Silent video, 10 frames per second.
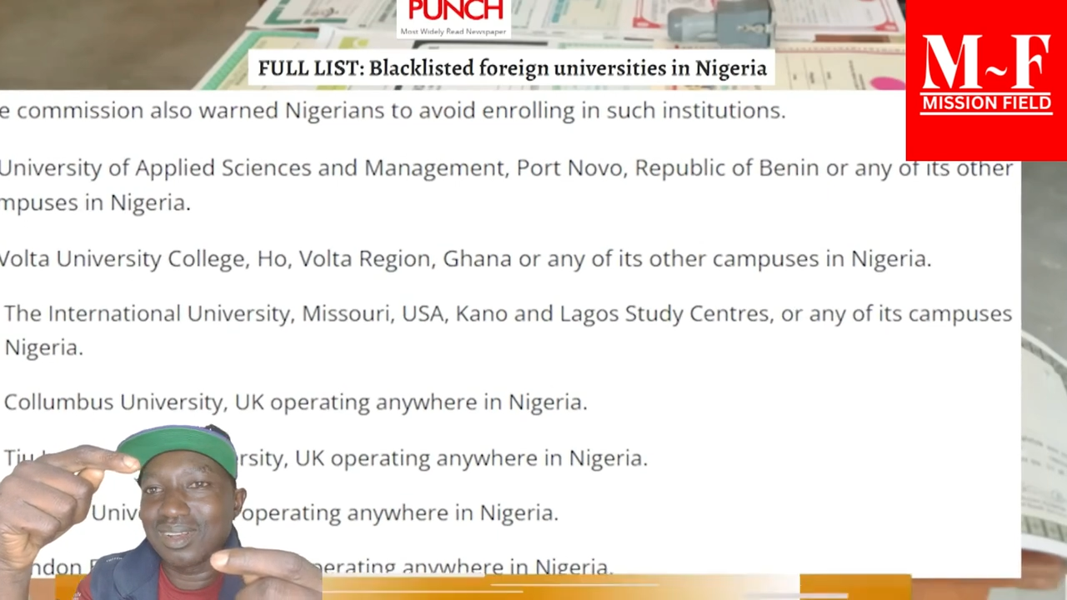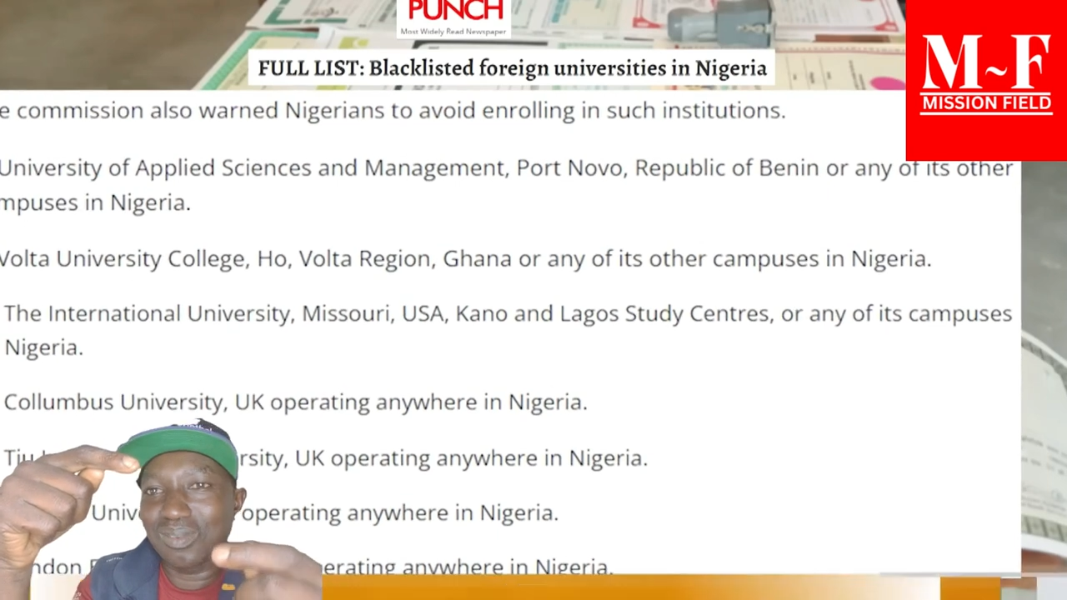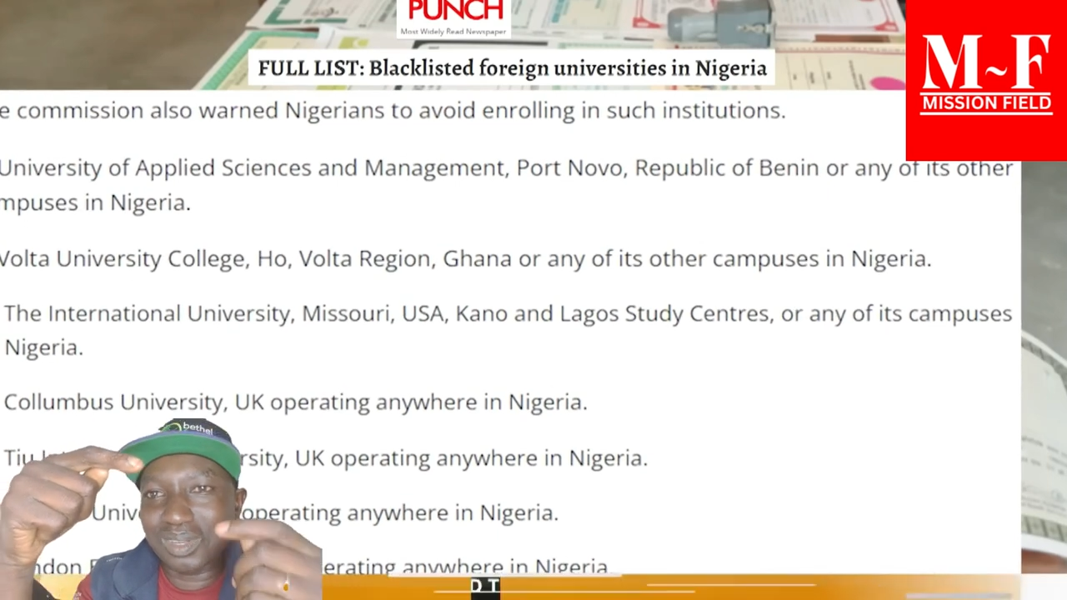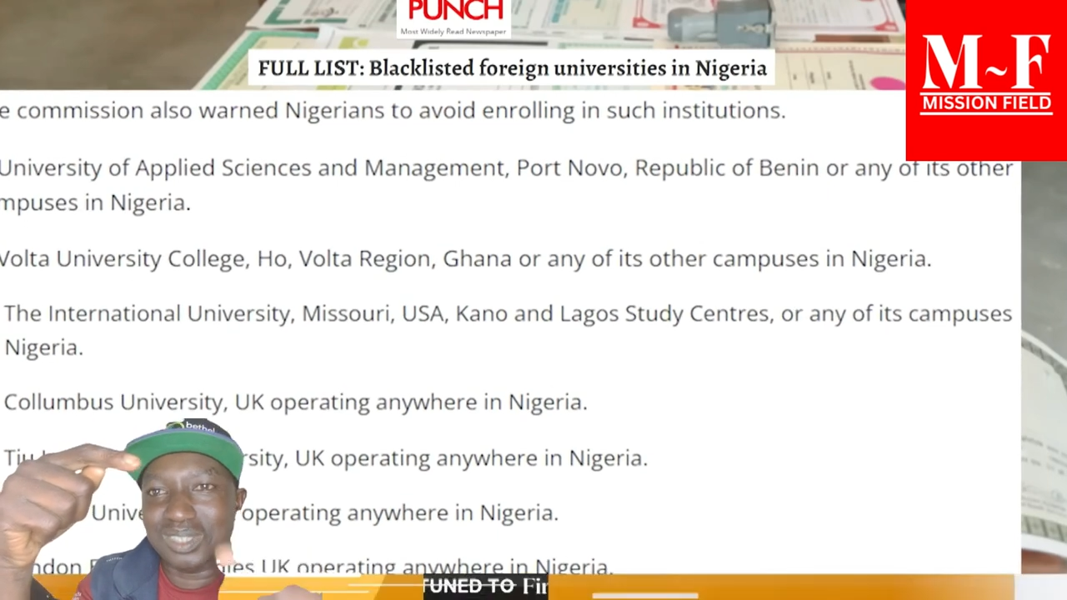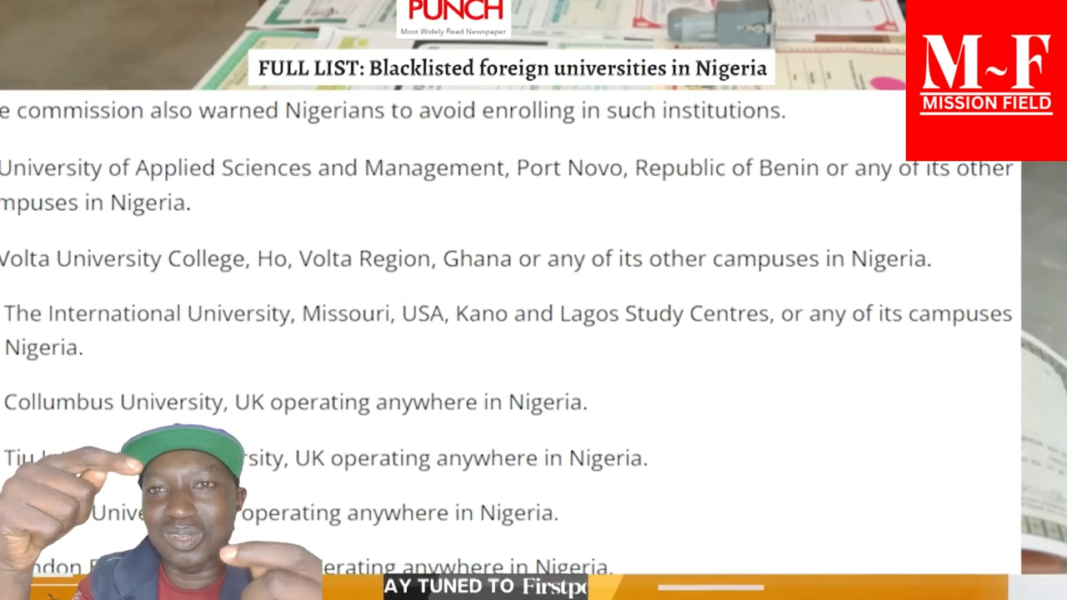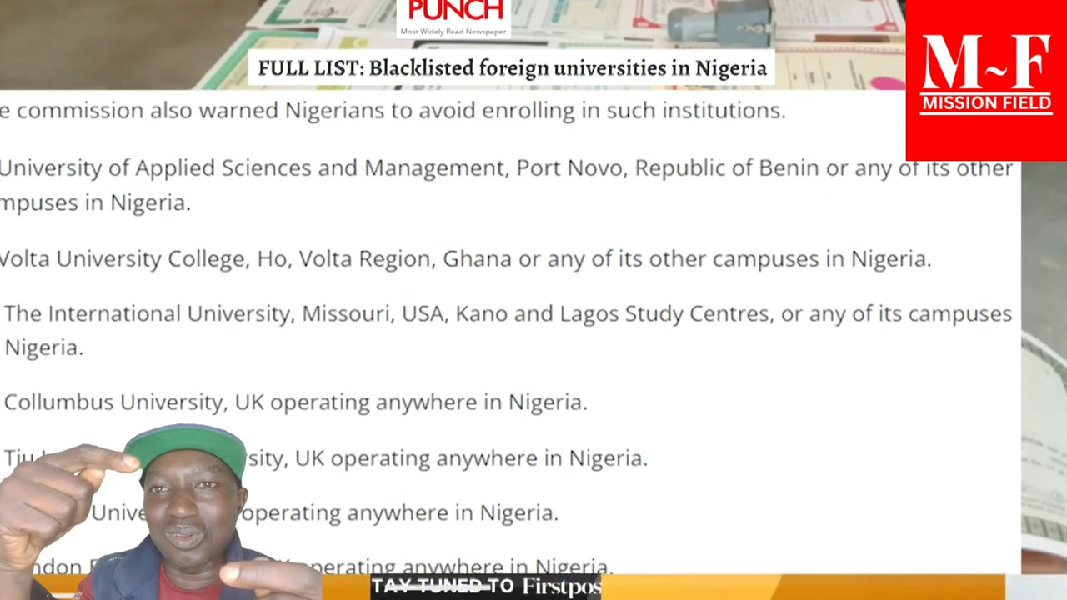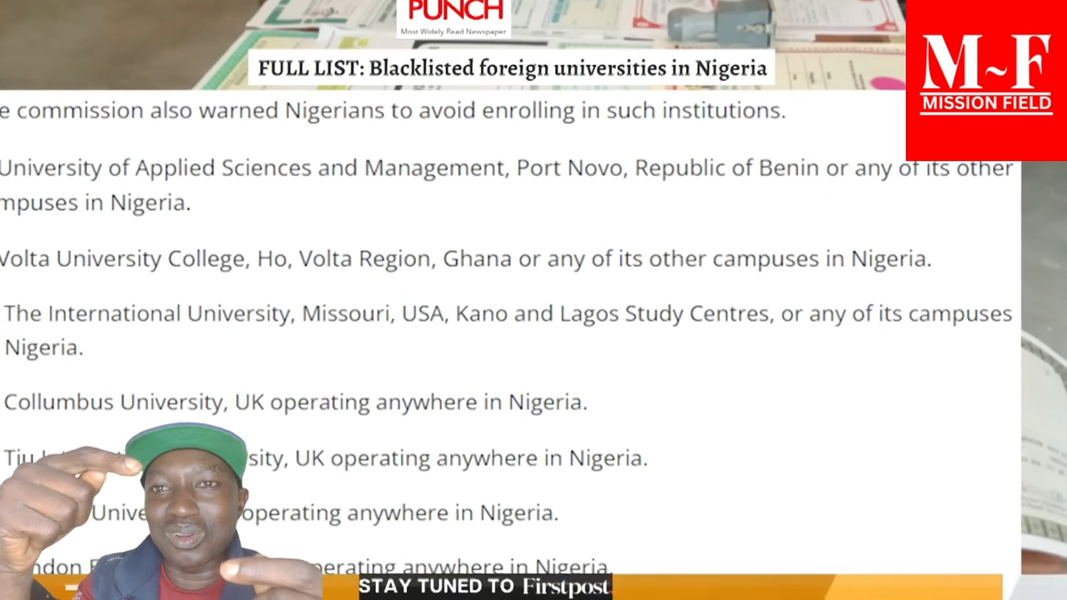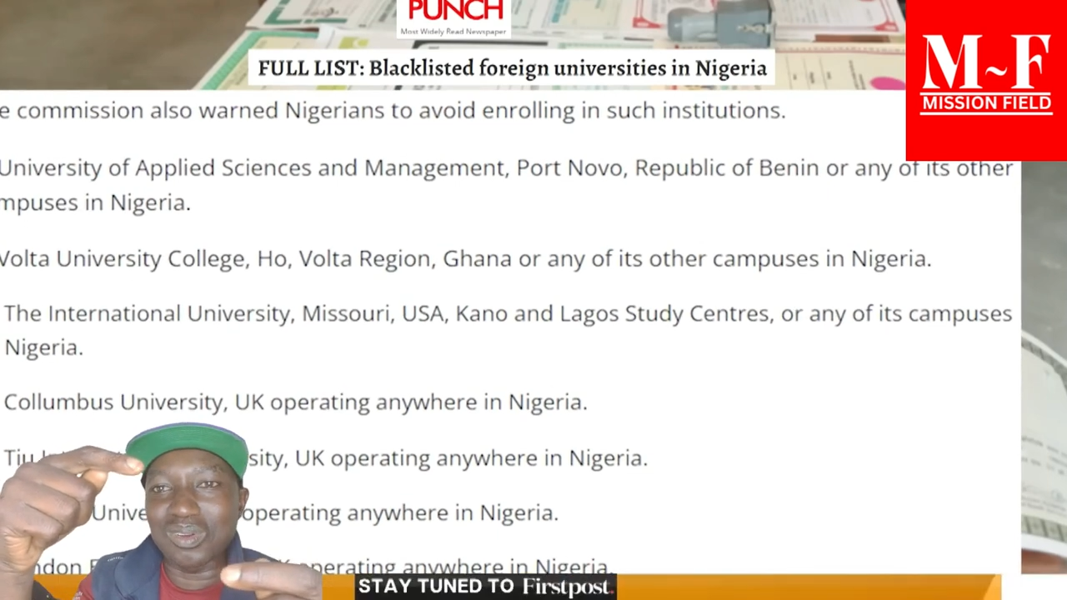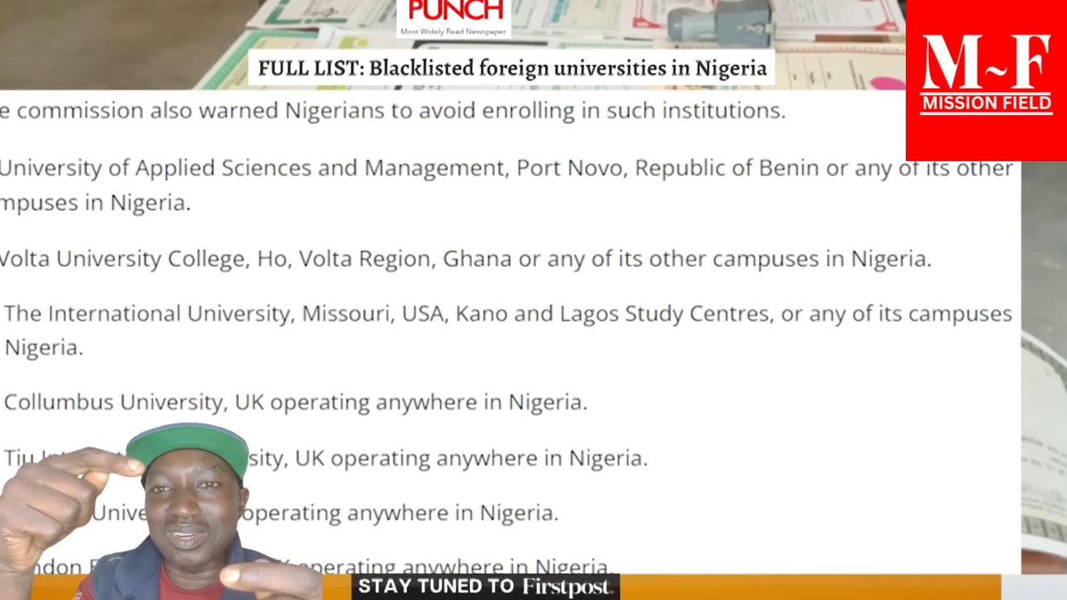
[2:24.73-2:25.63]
Colleges in